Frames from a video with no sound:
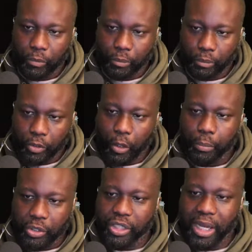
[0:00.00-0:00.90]
you know,
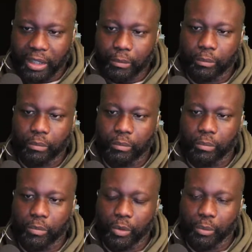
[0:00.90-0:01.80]
protecting
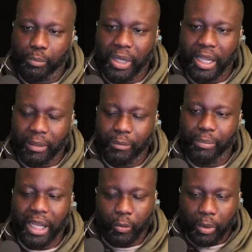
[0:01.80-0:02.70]
black
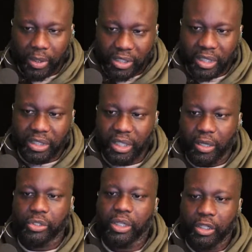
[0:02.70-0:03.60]
black women, as, as they all
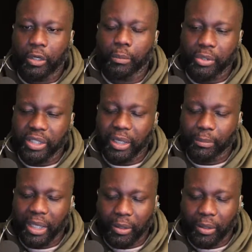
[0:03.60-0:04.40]
say, you know, protect black.